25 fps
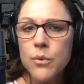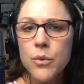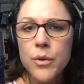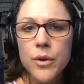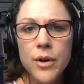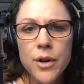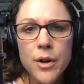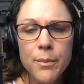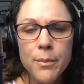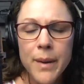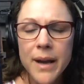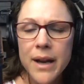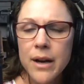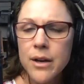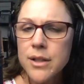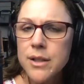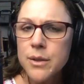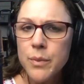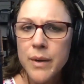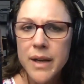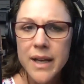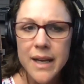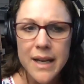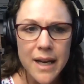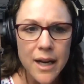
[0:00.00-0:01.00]
We're your parents.
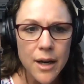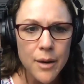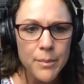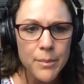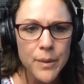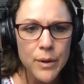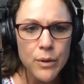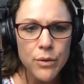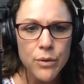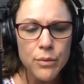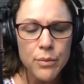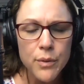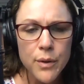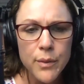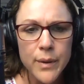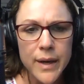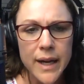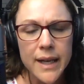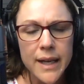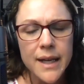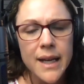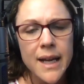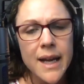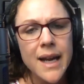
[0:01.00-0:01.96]
We can help you through it.